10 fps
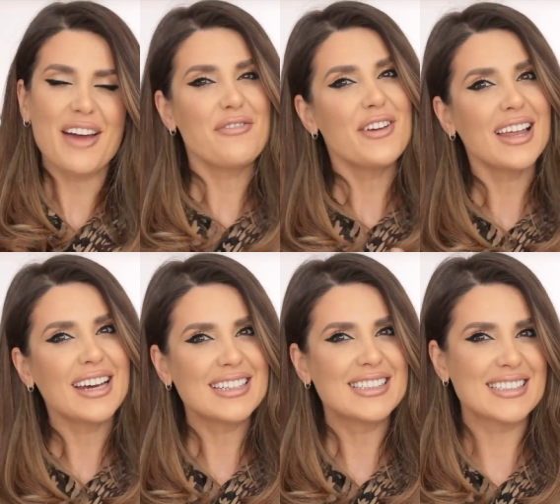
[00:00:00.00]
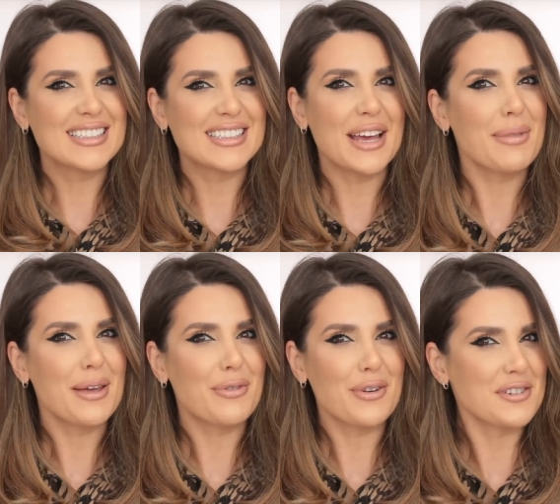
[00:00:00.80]
I feel like it does the same
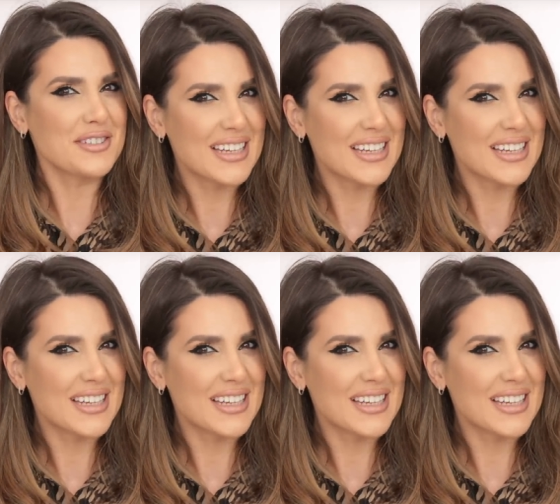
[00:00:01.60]
thing for your